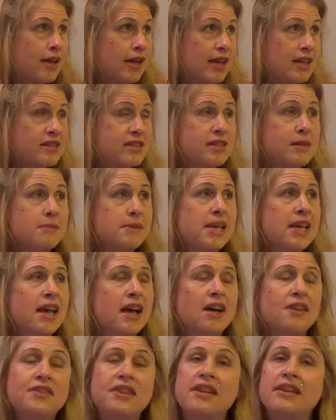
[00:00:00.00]
in. Eat something
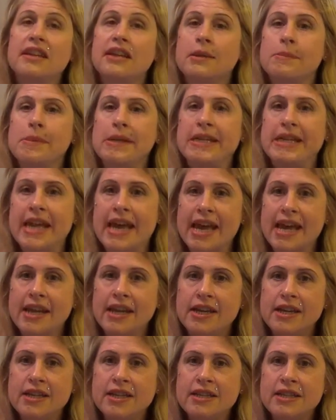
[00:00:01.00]
healthy like a
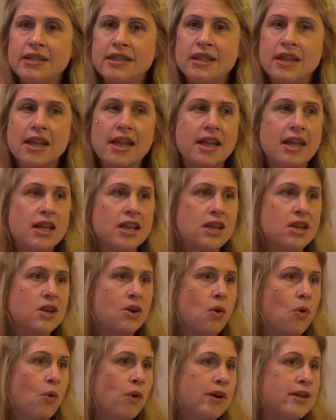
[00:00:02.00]
banana
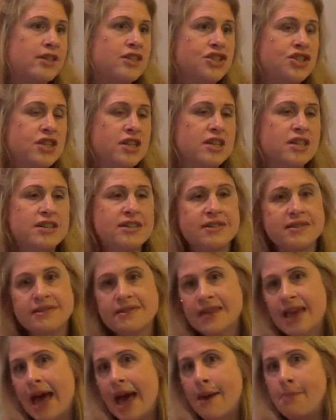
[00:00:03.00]
and
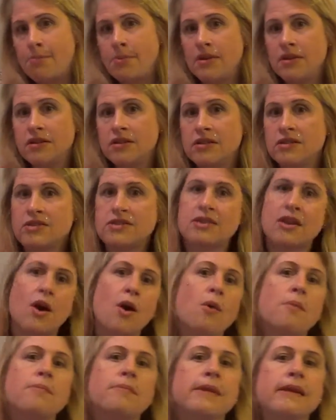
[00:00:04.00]
oranges, apples,
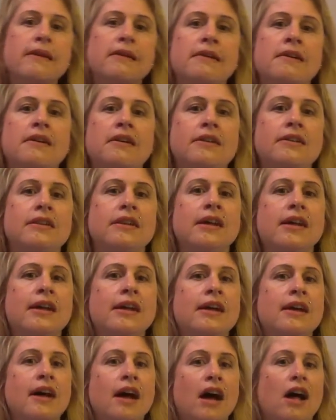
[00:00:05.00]
oatmeal,
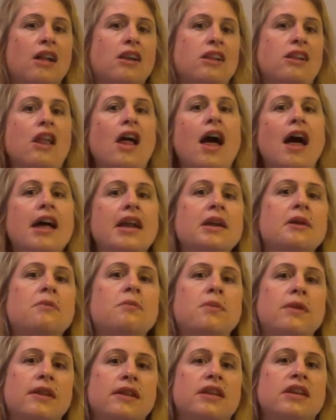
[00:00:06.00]
a lot
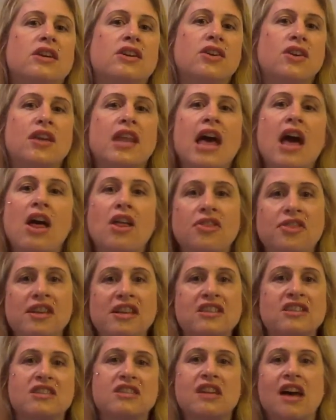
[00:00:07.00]
of really good
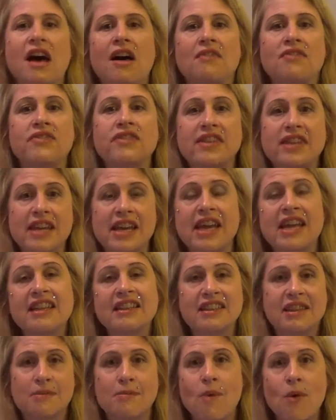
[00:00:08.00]
healthy stuff to eat
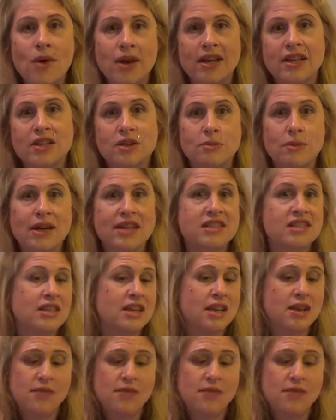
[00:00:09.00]
the morning of the race.